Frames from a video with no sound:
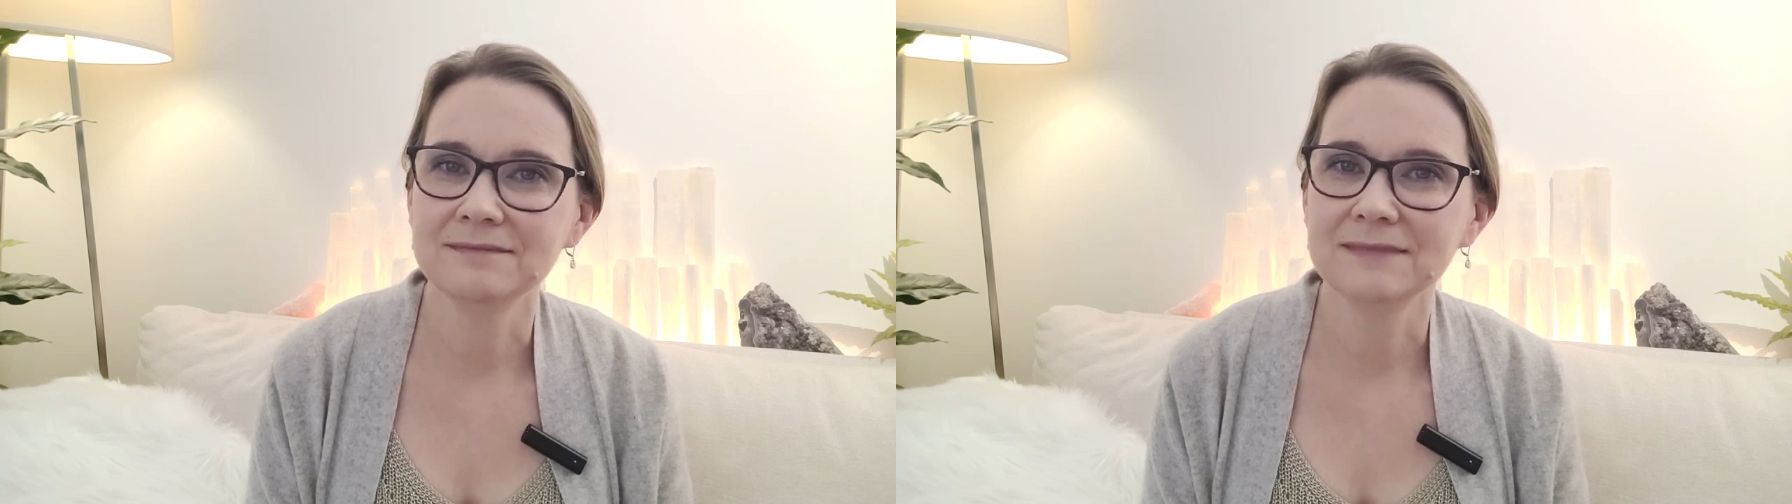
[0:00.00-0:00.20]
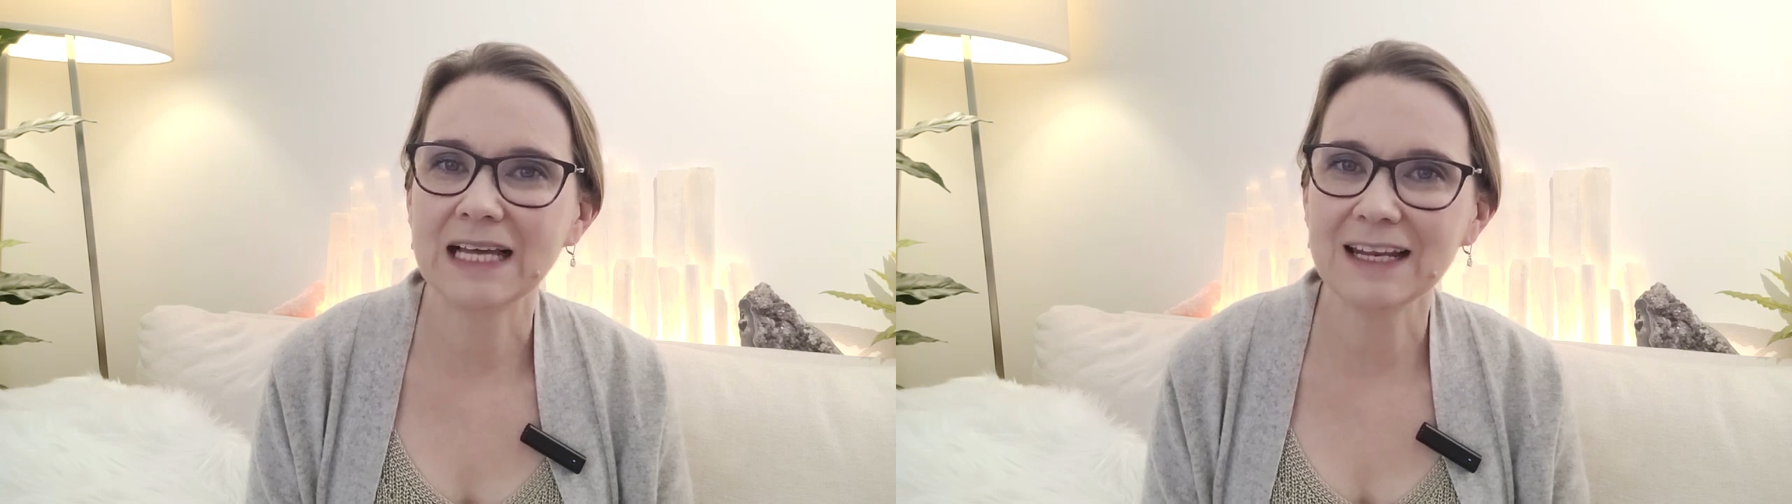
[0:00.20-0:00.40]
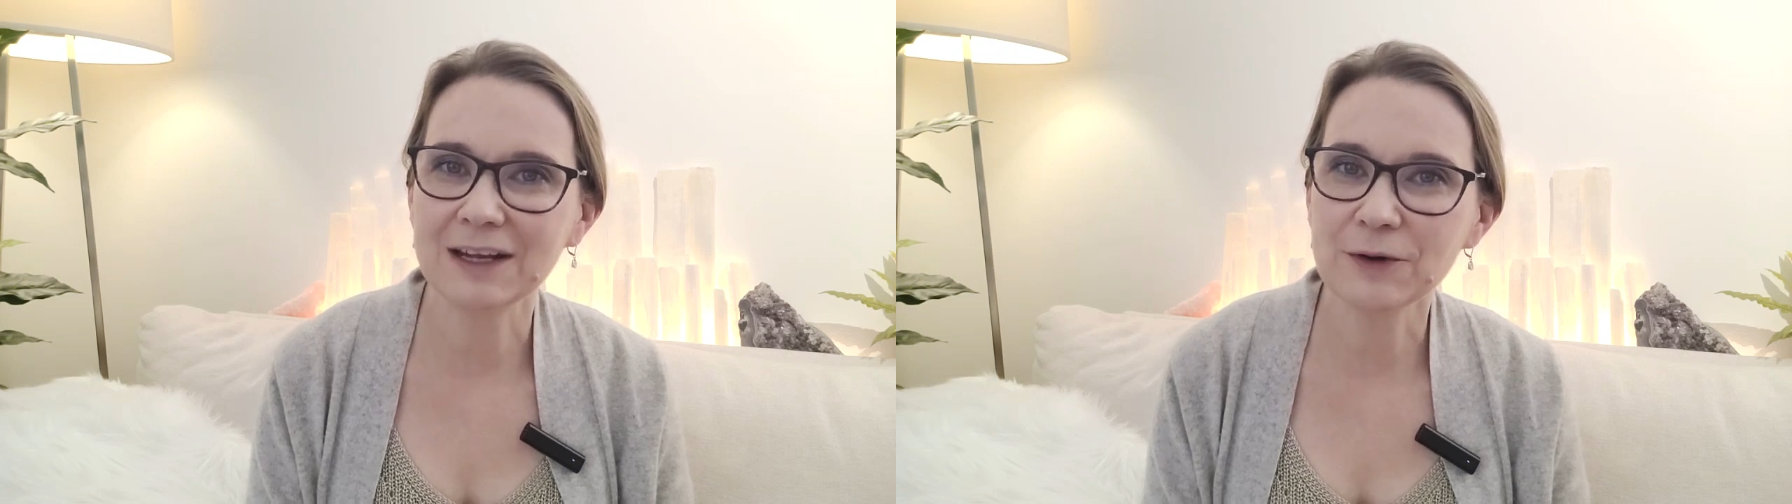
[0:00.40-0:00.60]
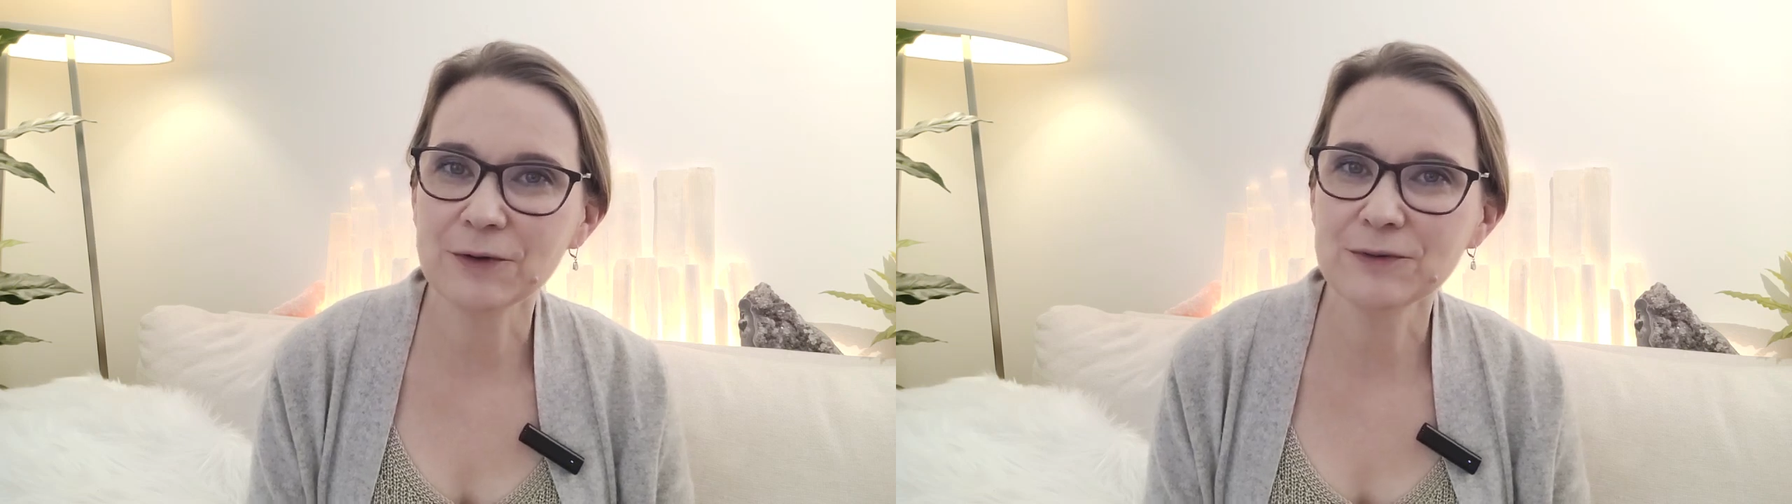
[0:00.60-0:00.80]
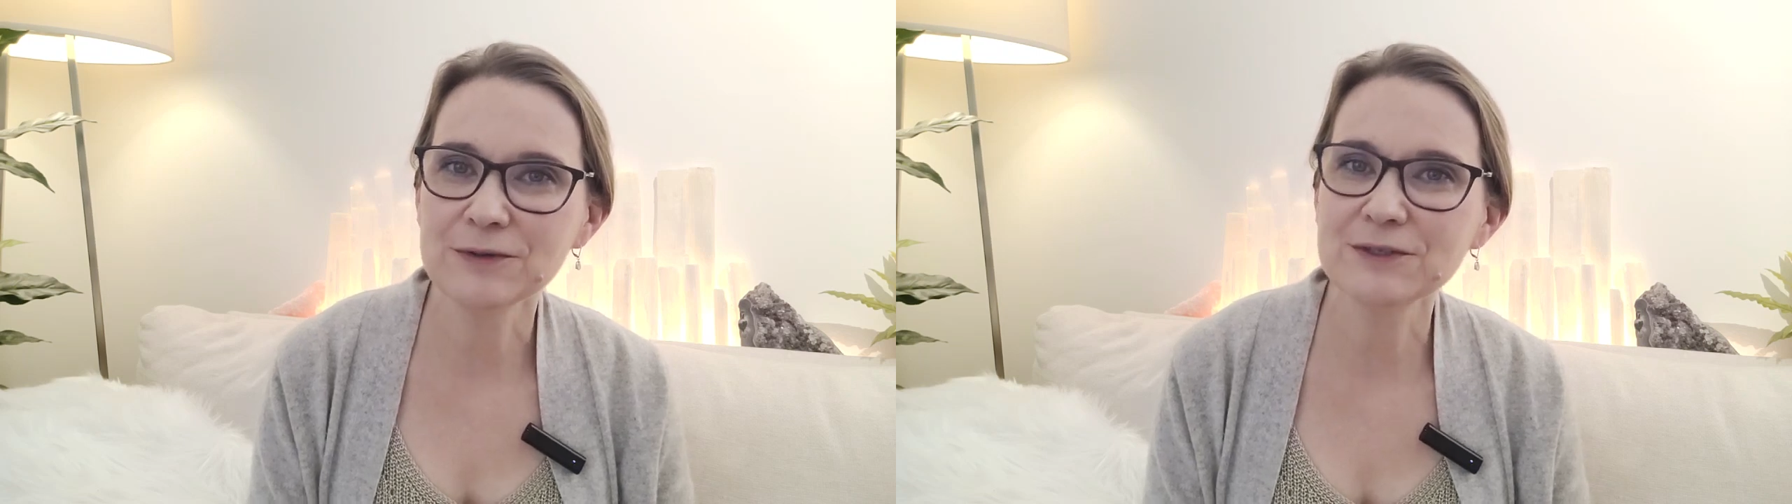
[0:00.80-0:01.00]

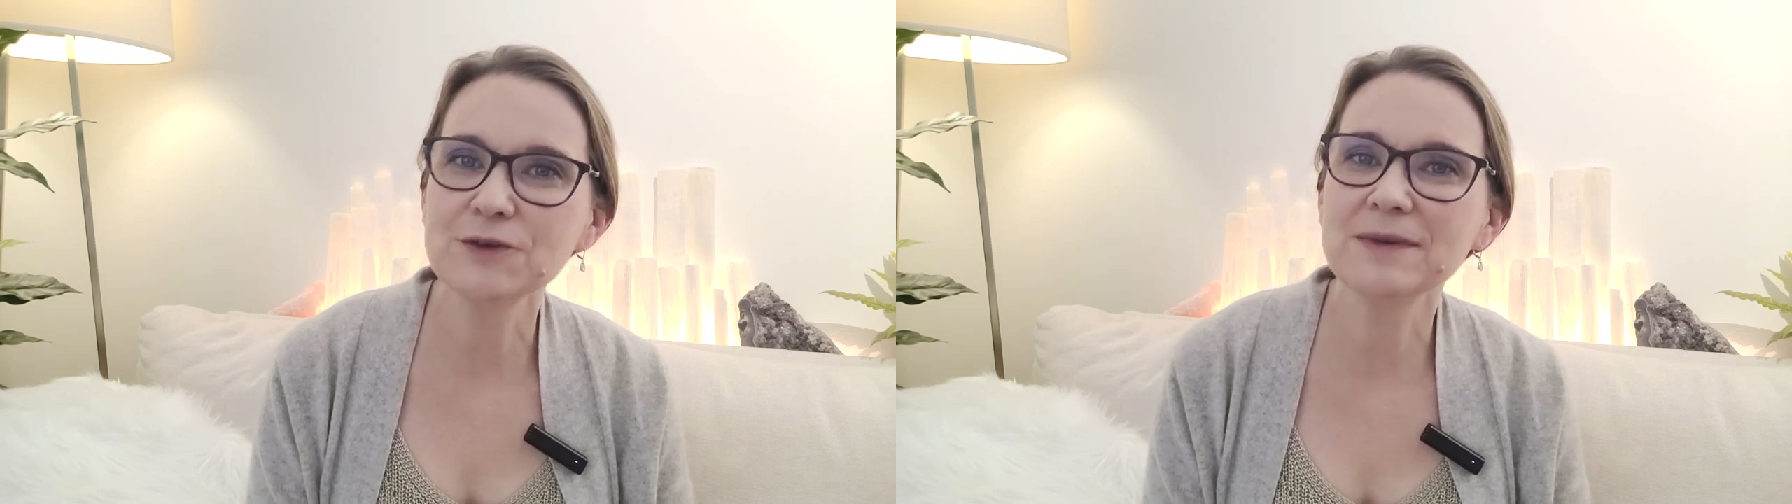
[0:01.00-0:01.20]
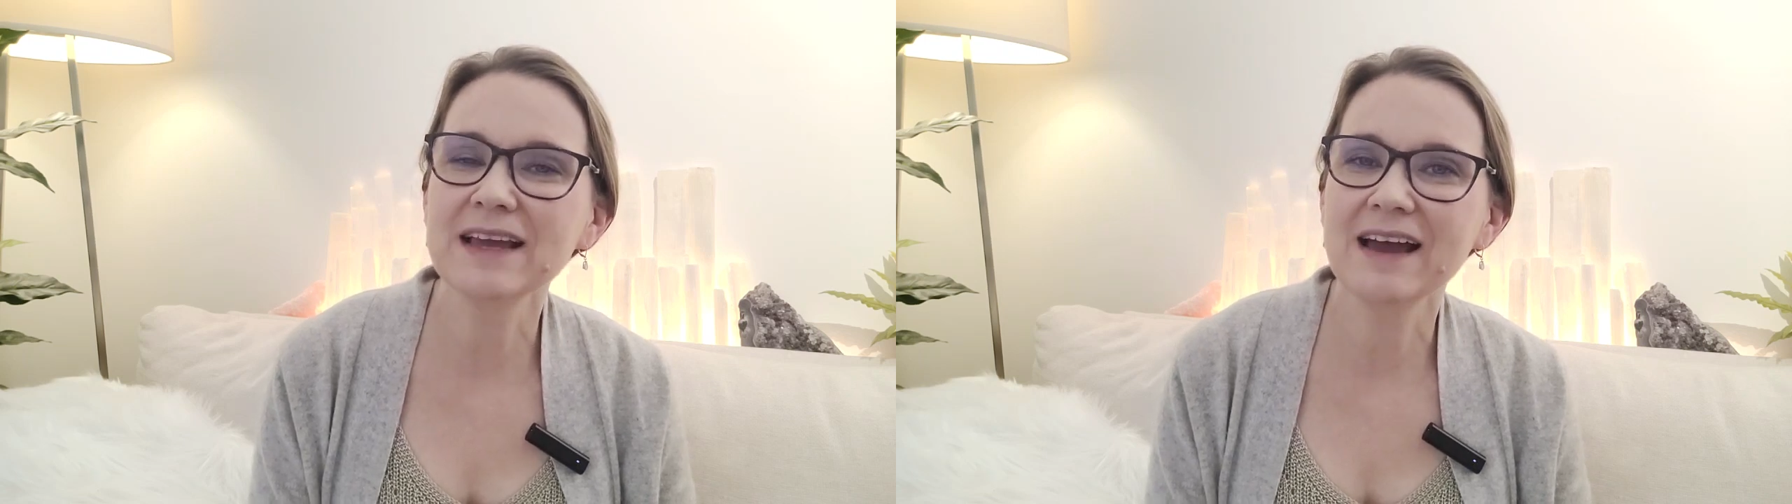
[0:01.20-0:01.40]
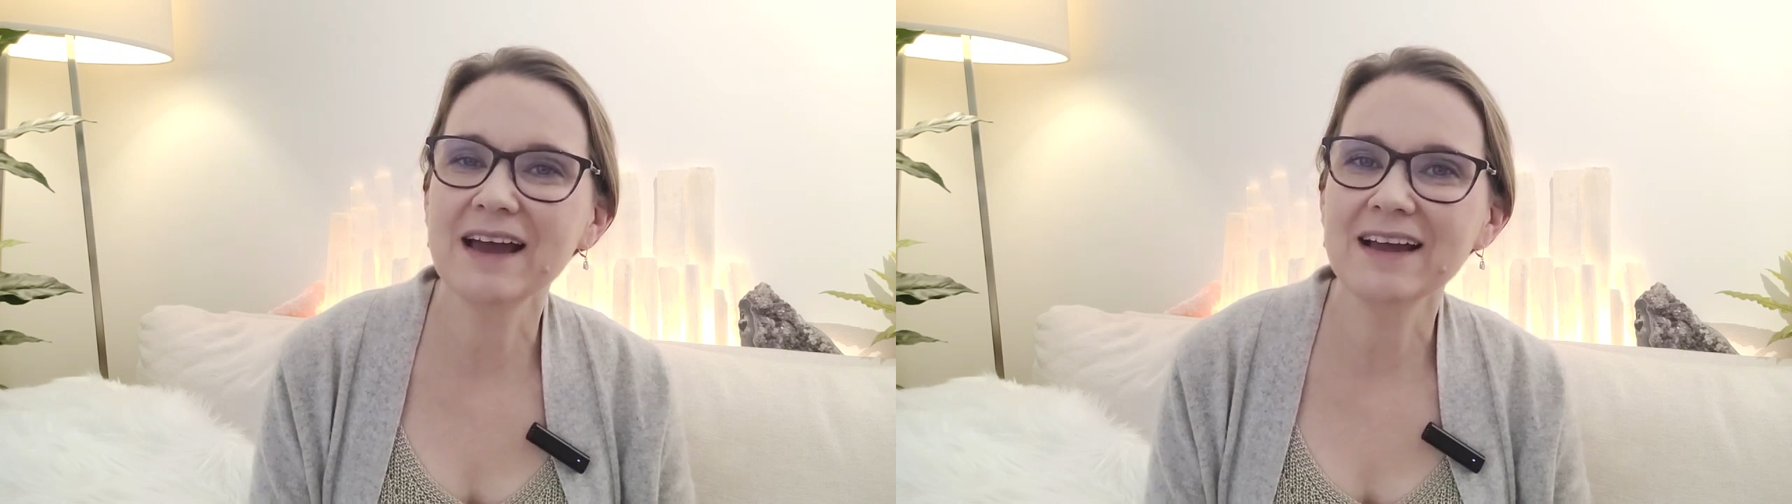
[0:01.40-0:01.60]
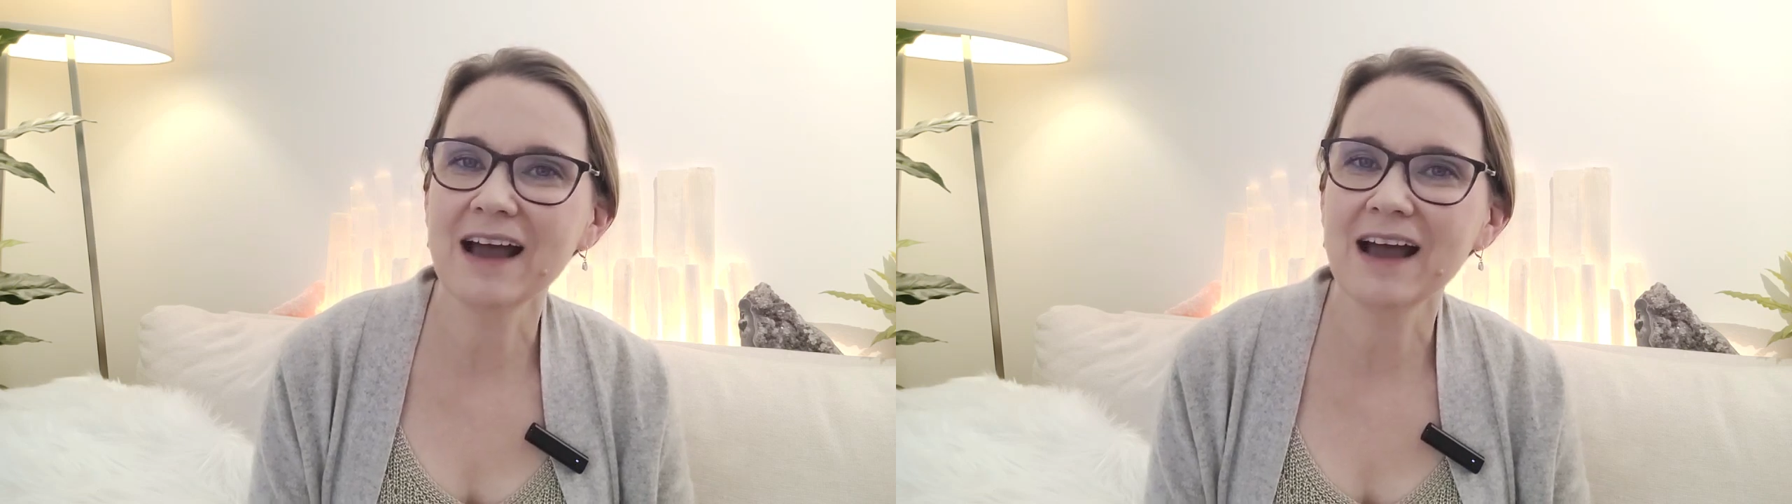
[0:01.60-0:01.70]
Hello Scooby Gang,